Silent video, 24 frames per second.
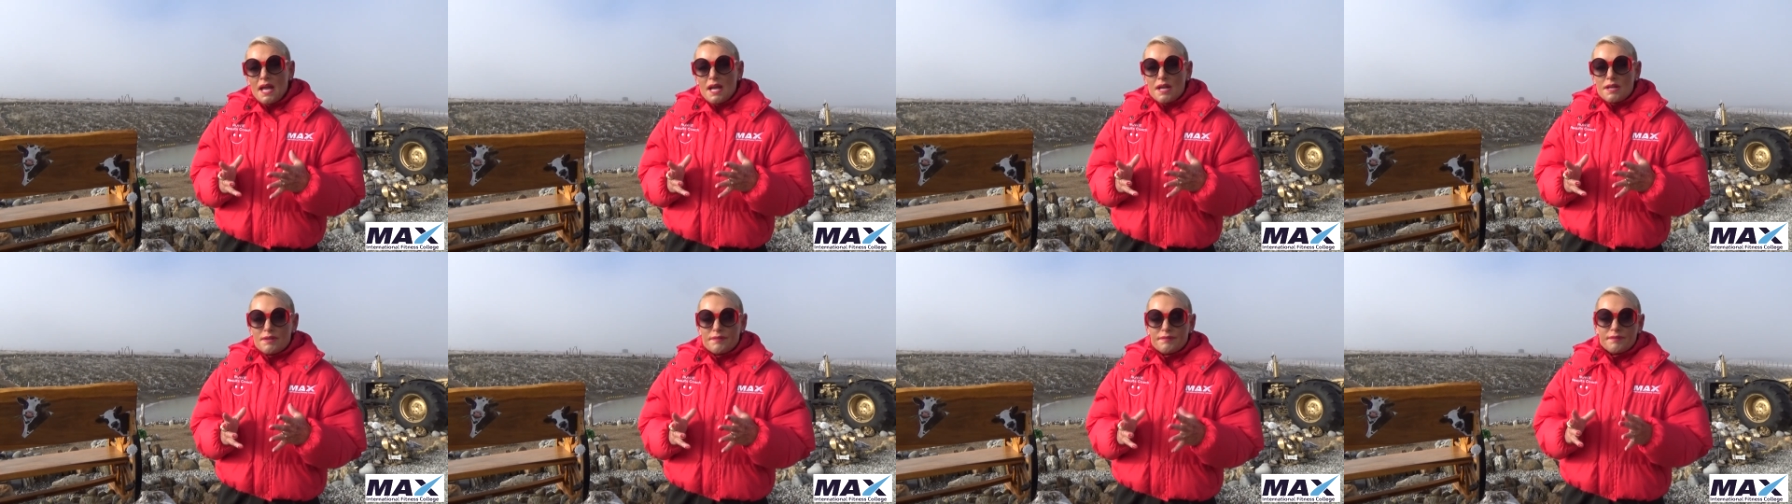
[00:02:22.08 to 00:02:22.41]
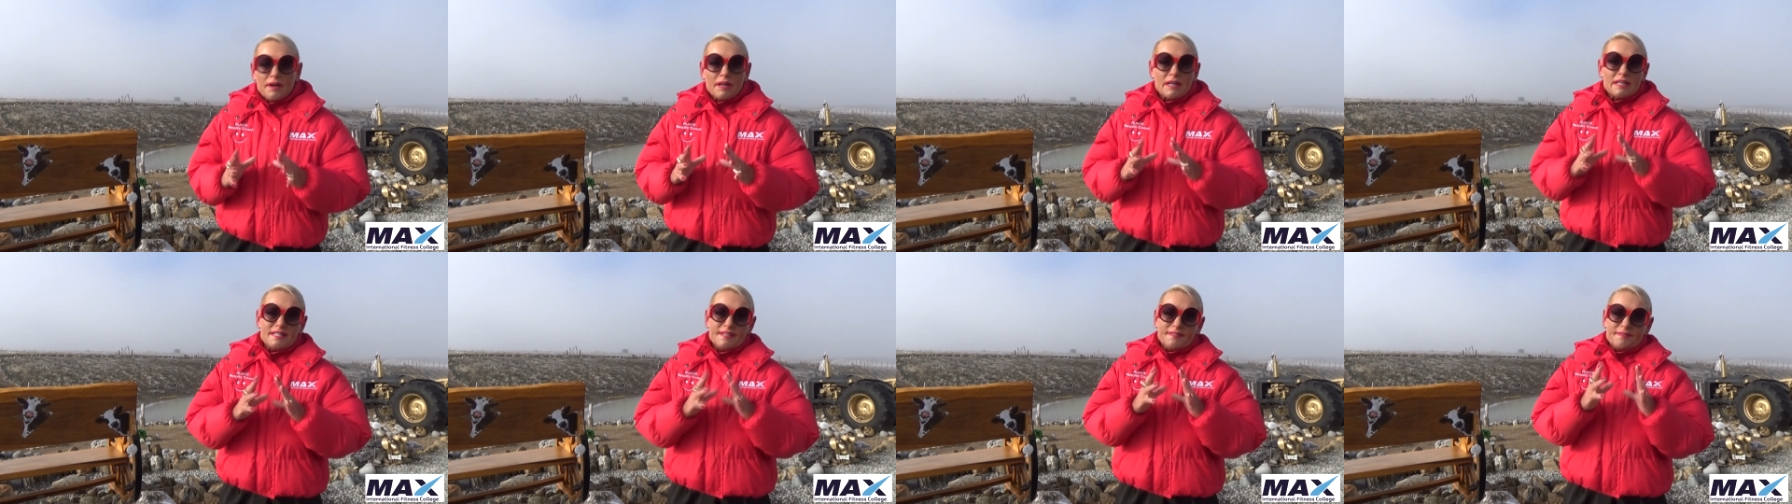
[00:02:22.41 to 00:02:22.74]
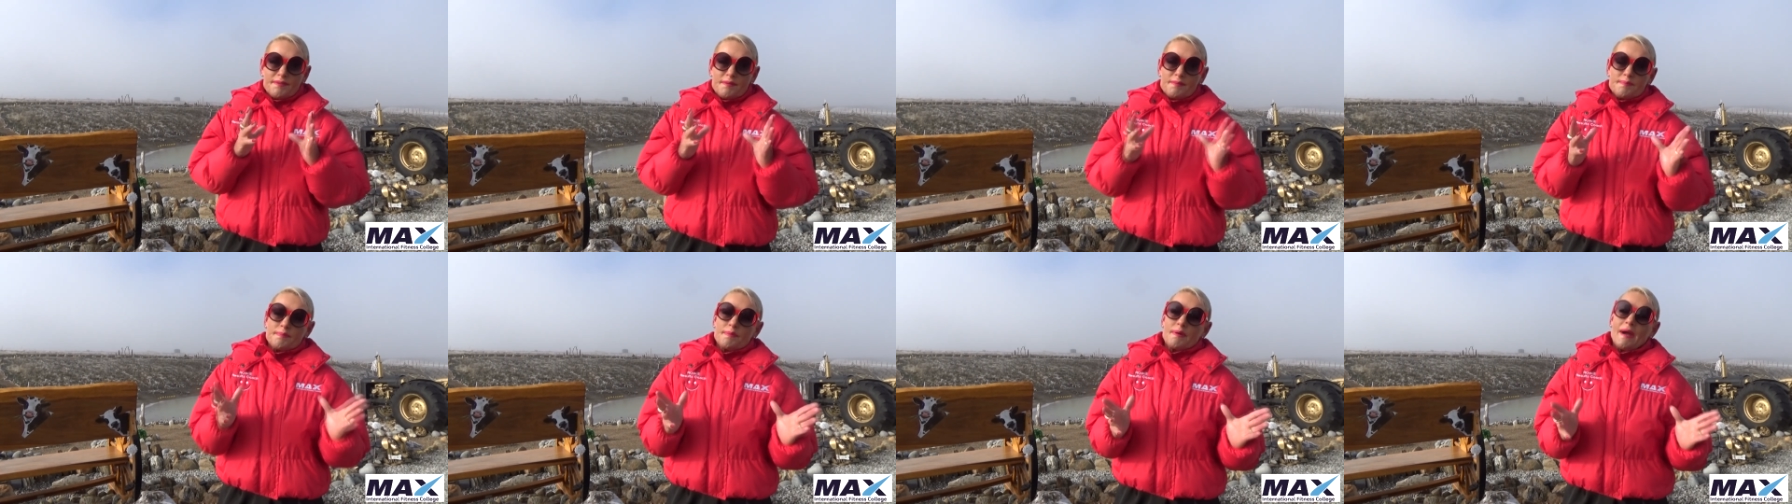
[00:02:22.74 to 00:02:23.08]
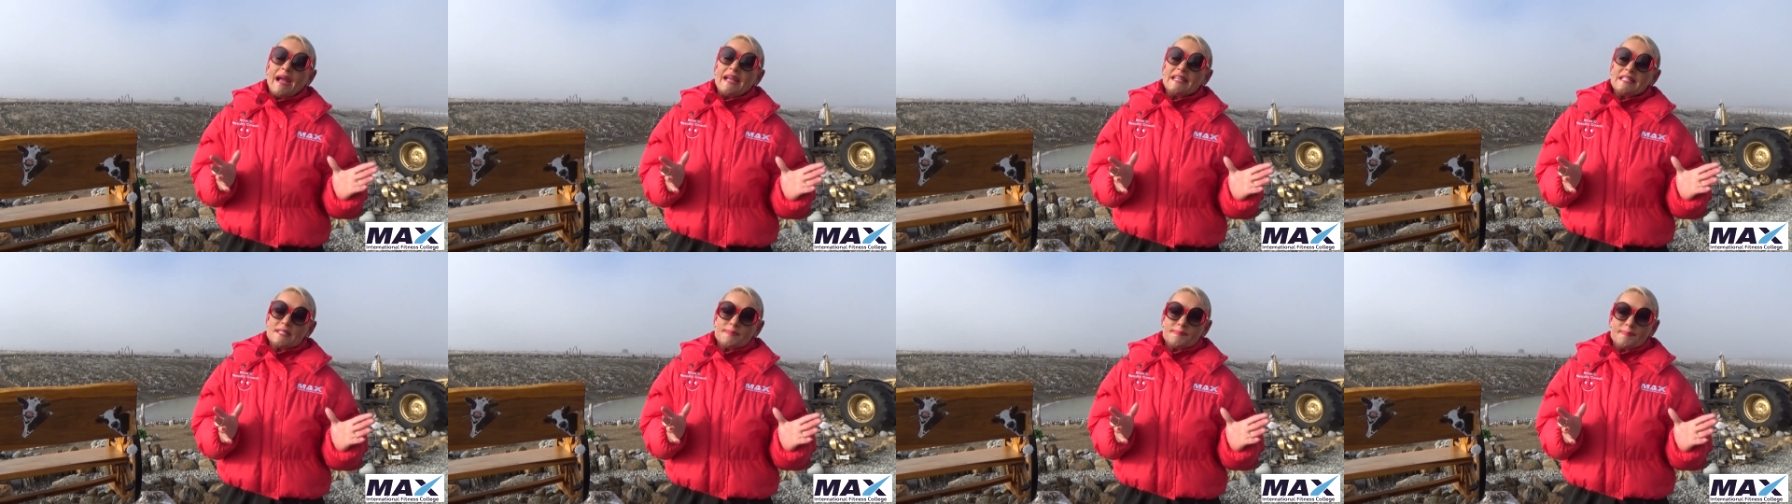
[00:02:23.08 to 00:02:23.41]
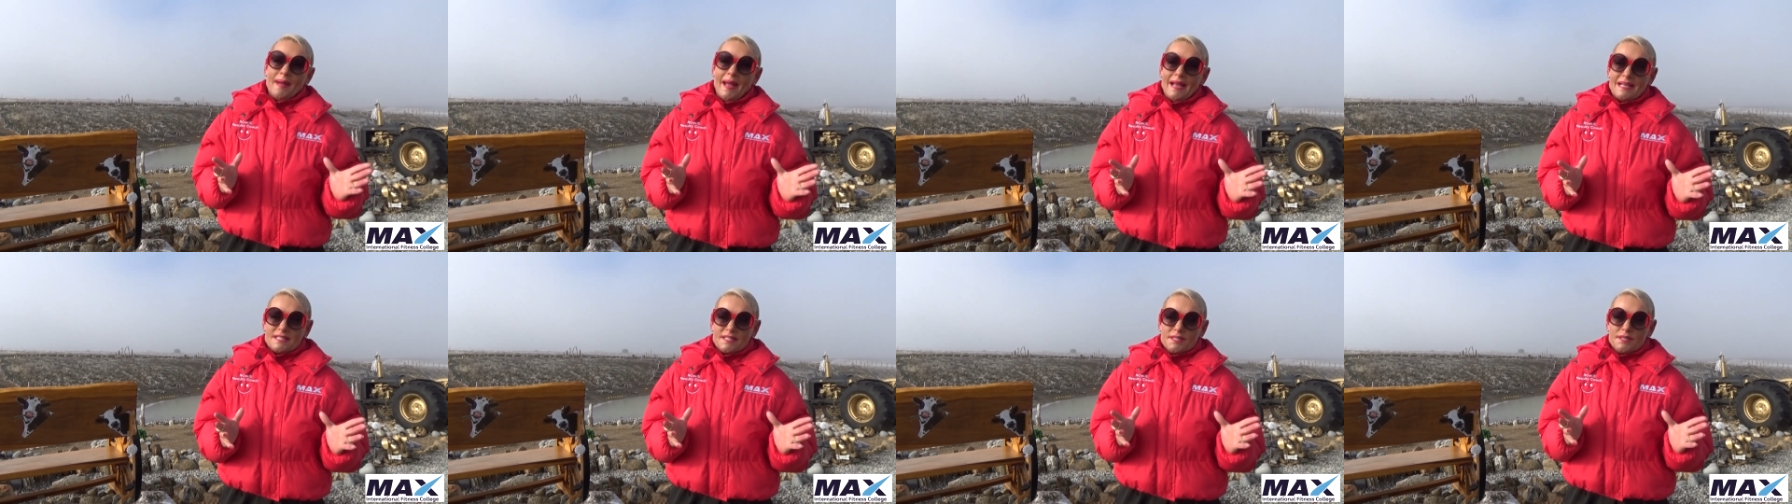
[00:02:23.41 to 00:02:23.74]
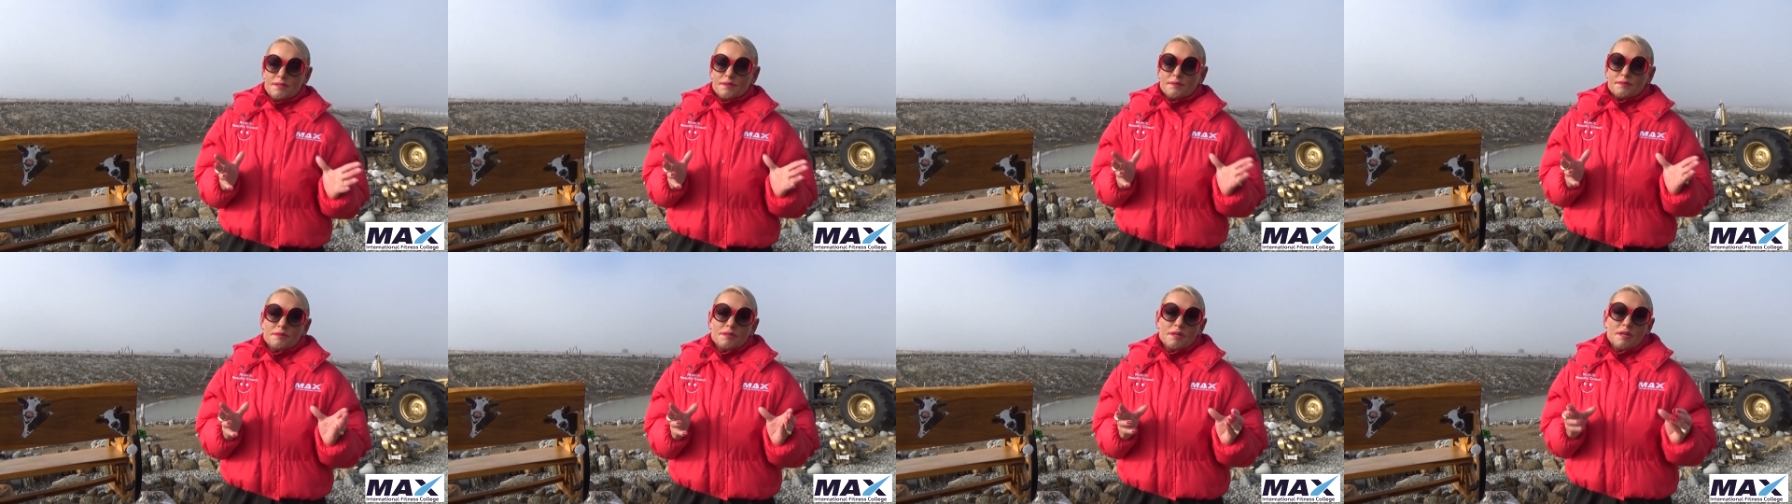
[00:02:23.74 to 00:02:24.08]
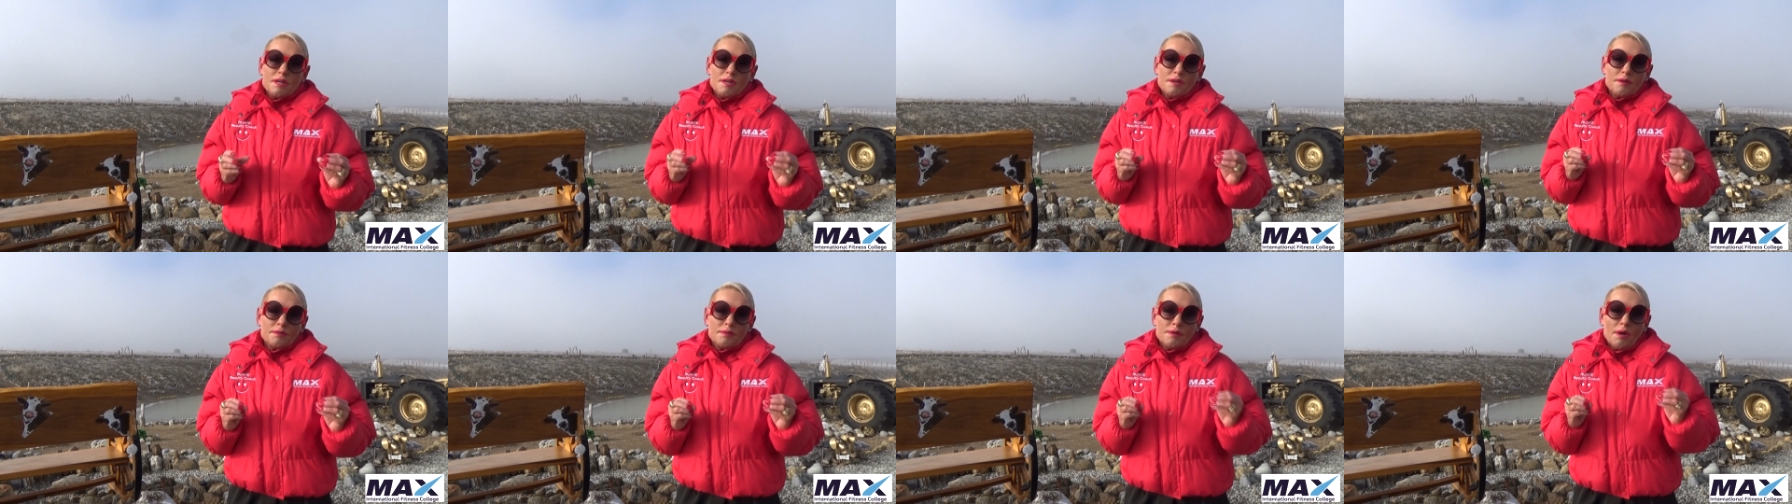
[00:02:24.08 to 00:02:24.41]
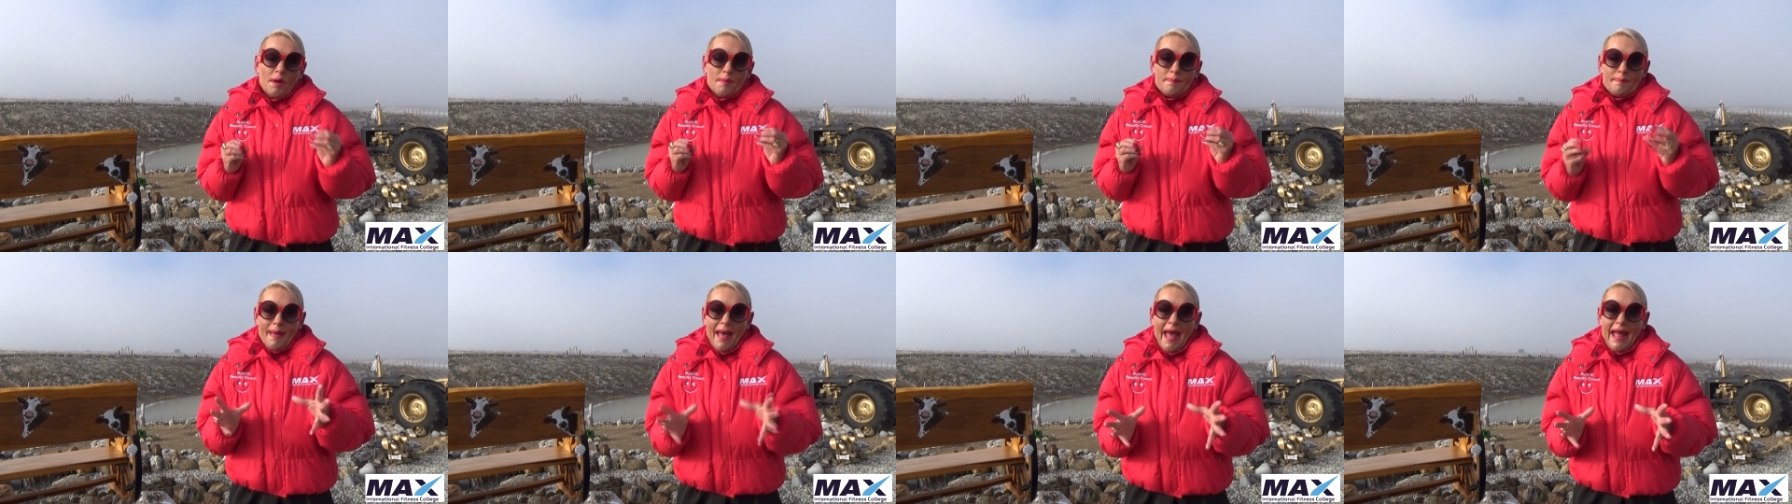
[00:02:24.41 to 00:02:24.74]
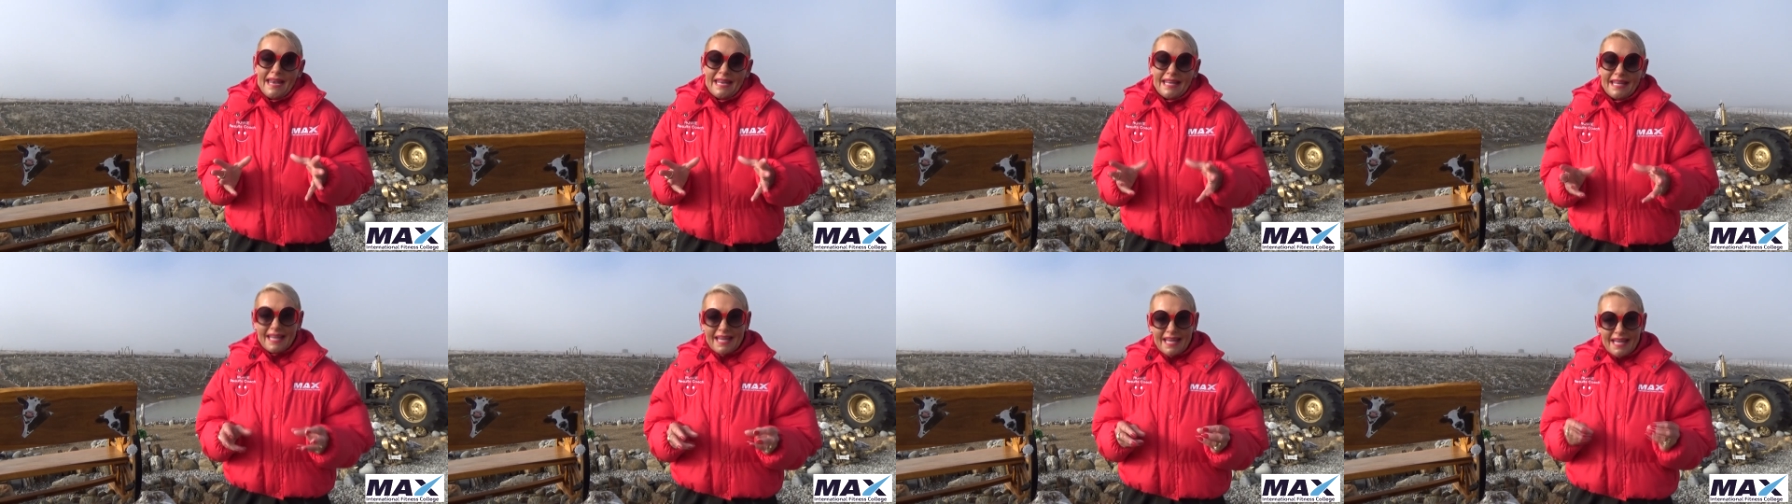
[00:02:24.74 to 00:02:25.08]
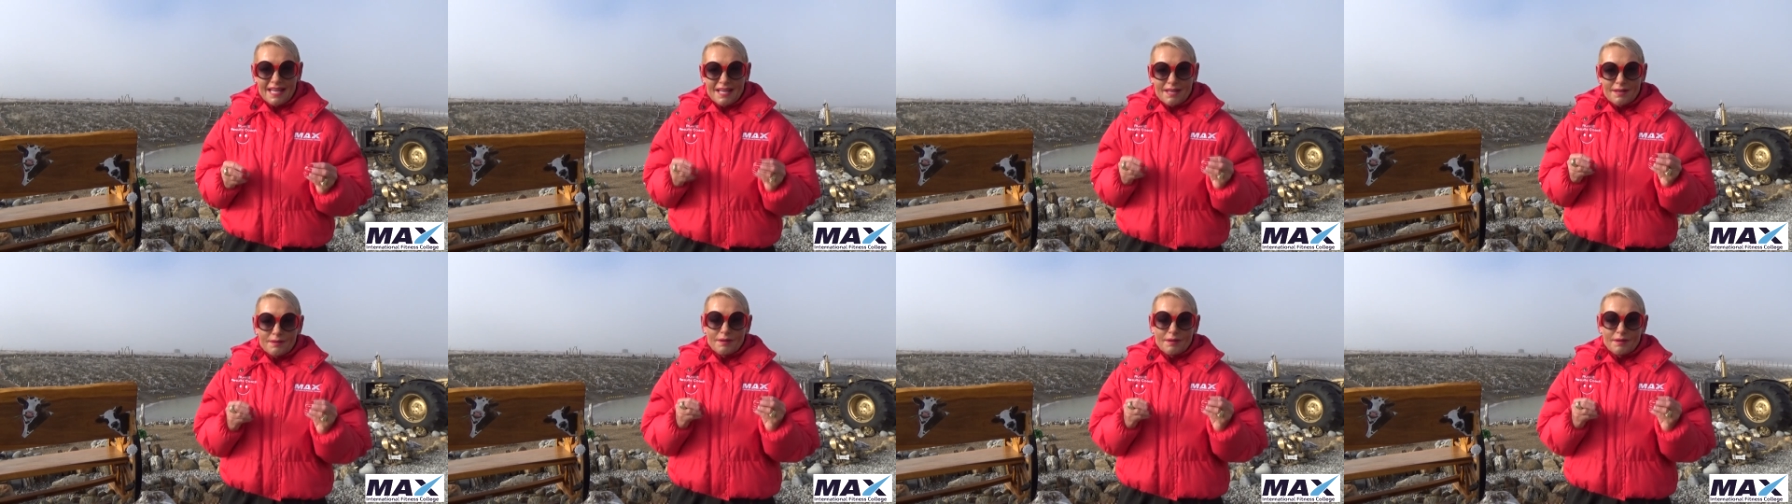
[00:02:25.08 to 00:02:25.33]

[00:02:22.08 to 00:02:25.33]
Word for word: you've got a different brain space. You're you're not panicking,